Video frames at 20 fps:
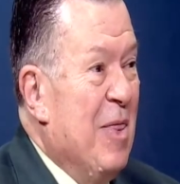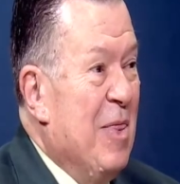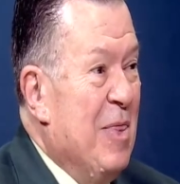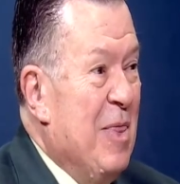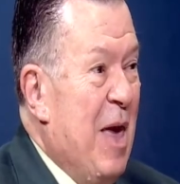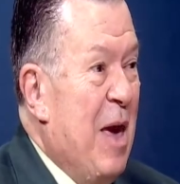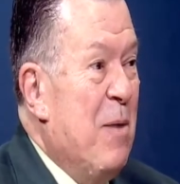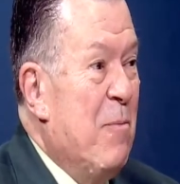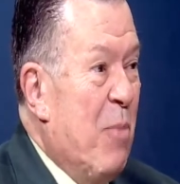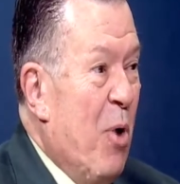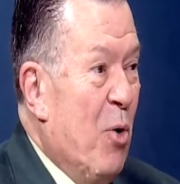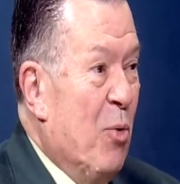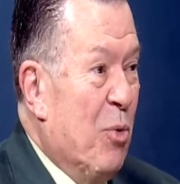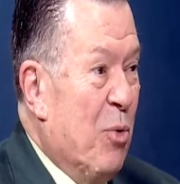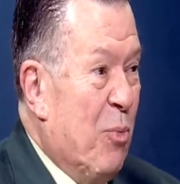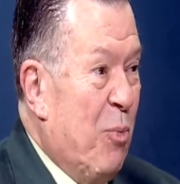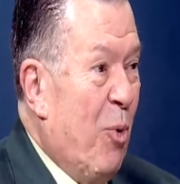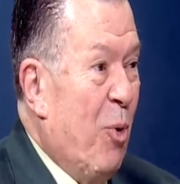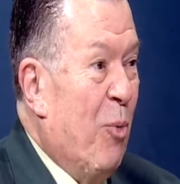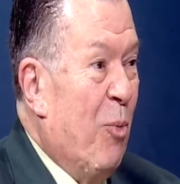They
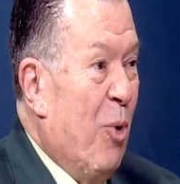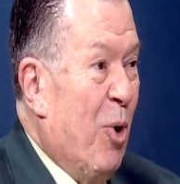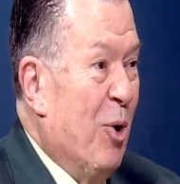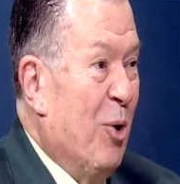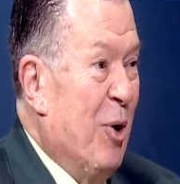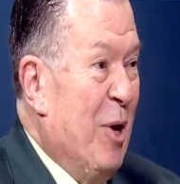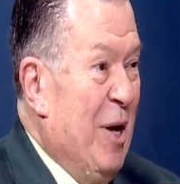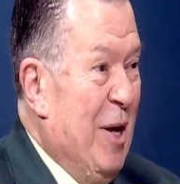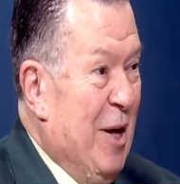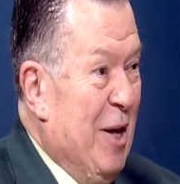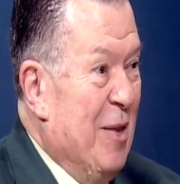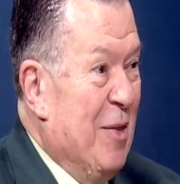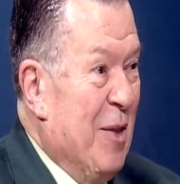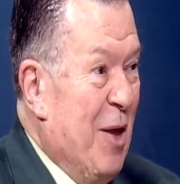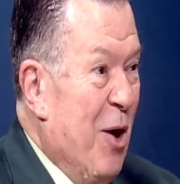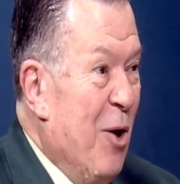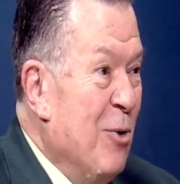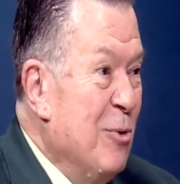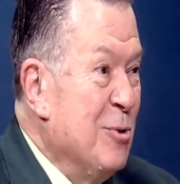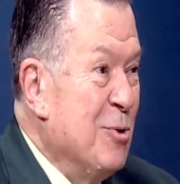both were working in
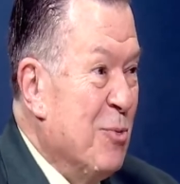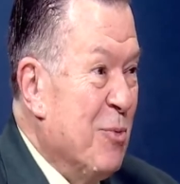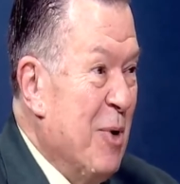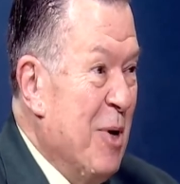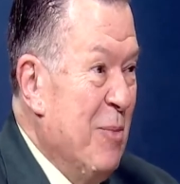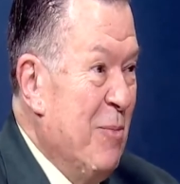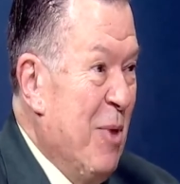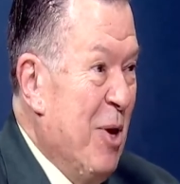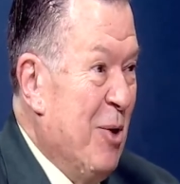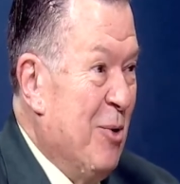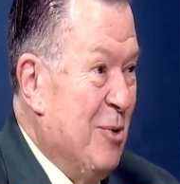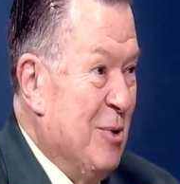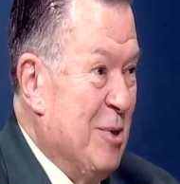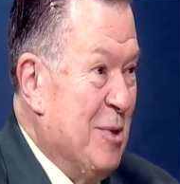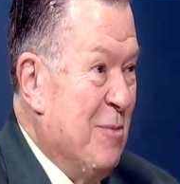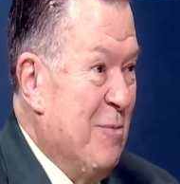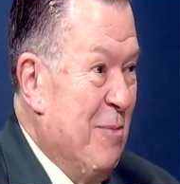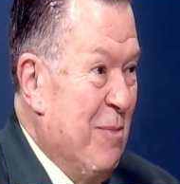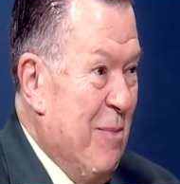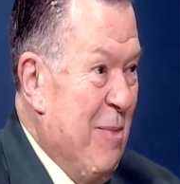the hosiery
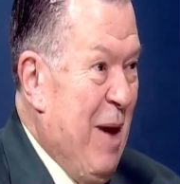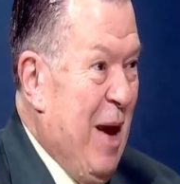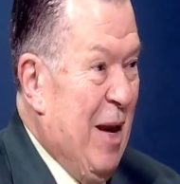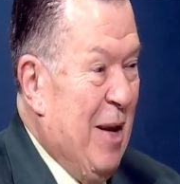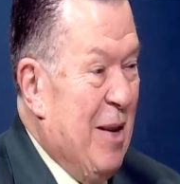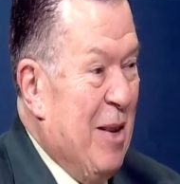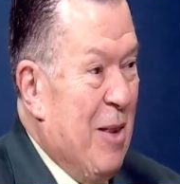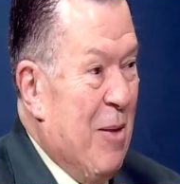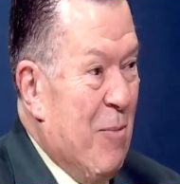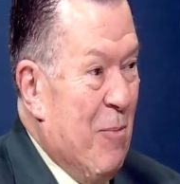mills, met